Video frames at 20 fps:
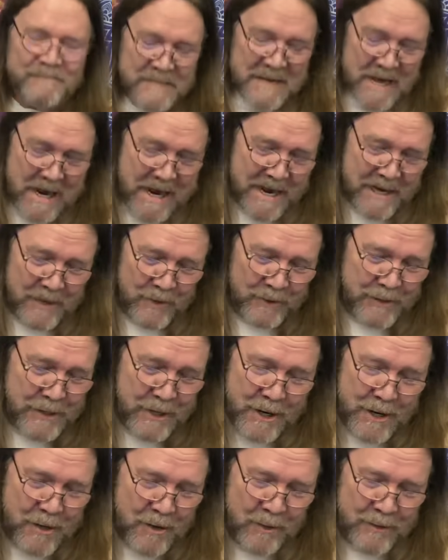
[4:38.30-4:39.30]
I don't
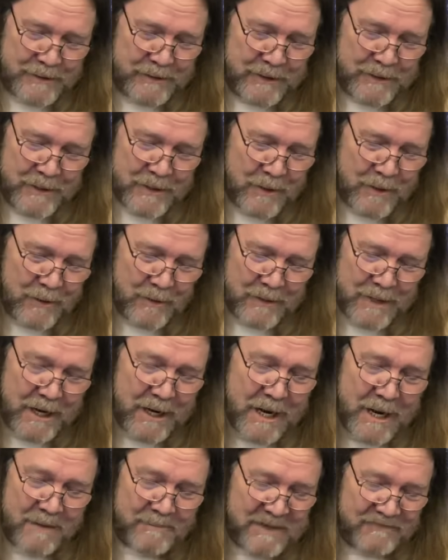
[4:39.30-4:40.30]
know, you know,
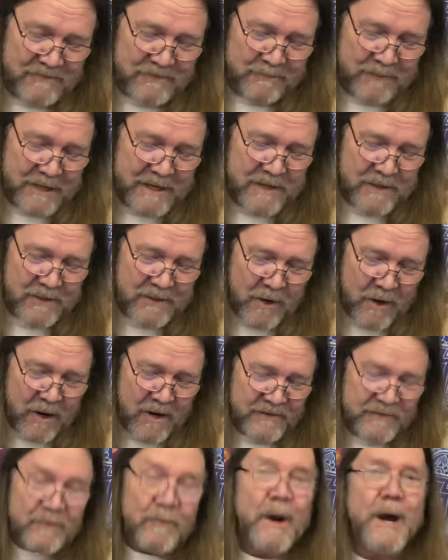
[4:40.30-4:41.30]
um, if you play your
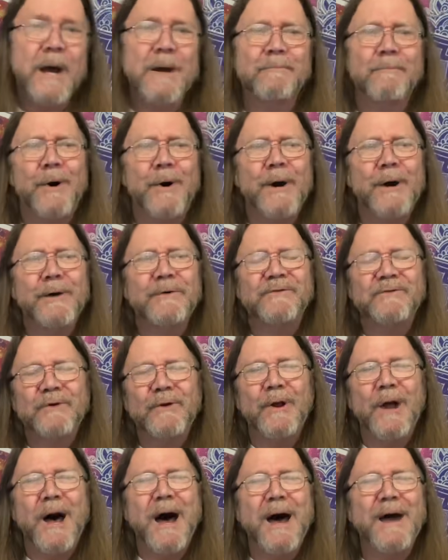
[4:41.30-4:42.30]
cards right by
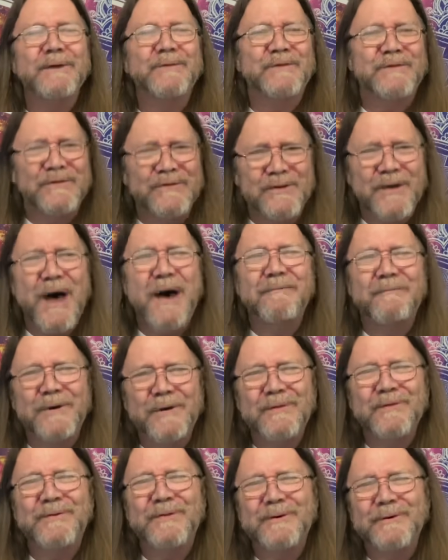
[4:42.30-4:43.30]
July
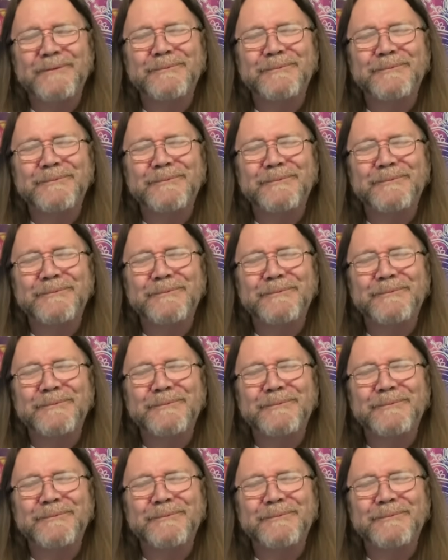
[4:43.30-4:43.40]
7th,